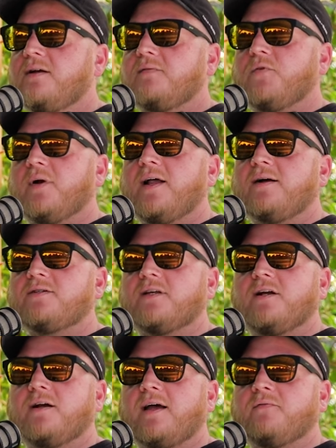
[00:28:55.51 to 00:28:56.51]
40 hours
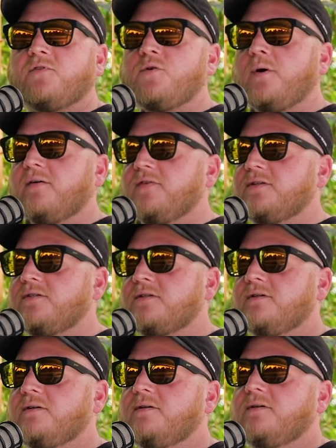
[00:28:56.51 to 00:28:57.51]
later, I have two
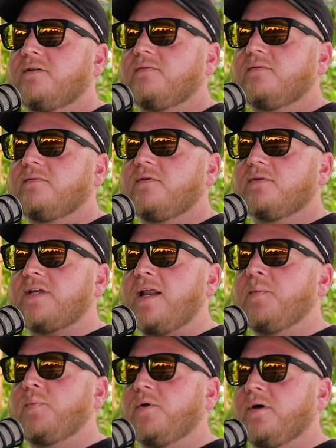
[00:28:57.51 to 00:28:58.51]
ovens,
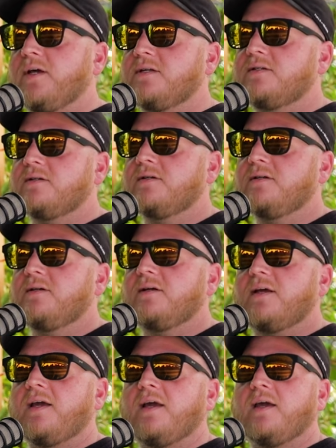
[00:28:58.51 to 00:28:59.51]
10 employees,
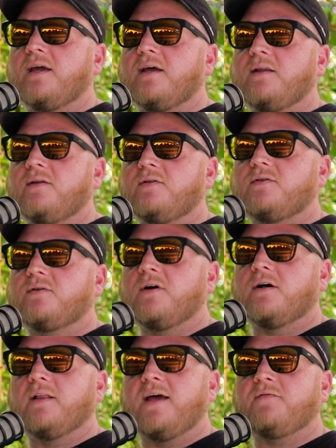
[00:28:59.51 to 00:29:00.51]
and
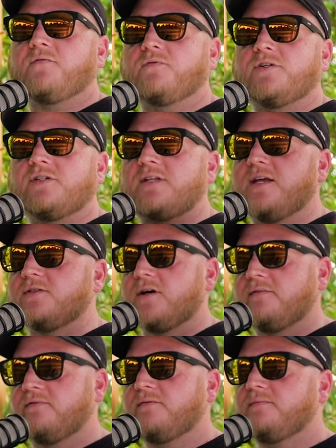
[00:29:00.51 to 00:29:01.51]
our life just takes
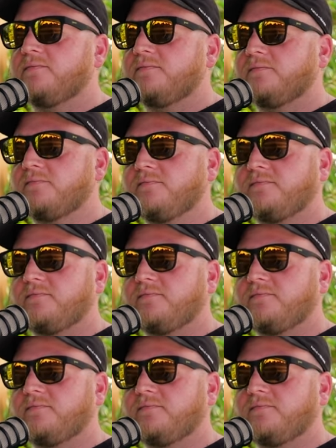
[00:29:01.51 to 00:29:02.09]
off. Yeah.